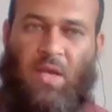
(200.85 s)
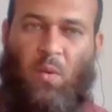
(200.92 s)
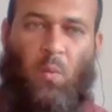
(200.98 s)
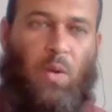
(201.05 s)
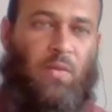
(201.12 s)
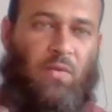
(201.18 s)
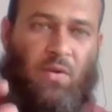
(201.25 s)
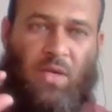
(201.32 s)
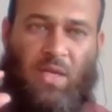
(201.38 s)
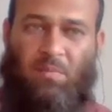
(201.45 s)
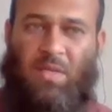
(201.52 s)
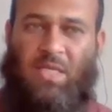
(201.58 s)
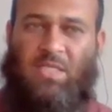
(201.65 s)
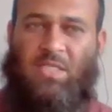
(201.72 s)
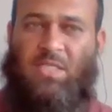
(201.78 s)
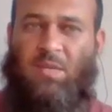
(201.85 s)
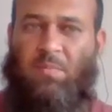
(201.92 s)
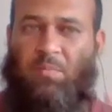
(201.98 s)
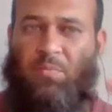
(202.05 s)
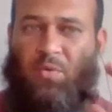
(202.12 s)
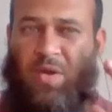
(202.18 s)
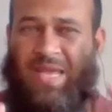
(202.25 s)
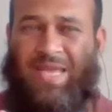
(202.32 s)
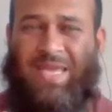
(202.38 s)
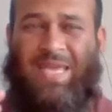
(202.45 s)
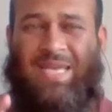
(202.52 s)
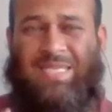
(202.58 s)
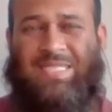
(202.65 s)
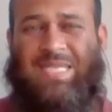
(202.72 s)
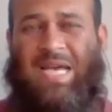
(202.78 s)
Weathering means
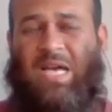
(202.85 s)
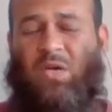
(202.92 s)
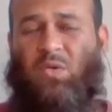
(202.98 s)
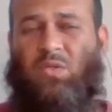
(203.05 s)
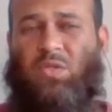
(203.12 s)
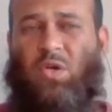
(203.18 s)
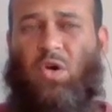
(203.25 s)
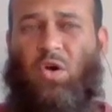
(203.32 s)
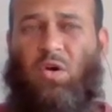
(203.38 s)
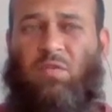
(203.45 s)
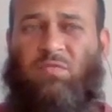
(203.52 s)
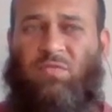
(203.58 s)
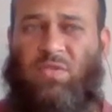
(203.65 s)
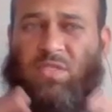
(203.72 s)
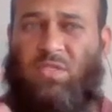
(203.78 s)
breaking down of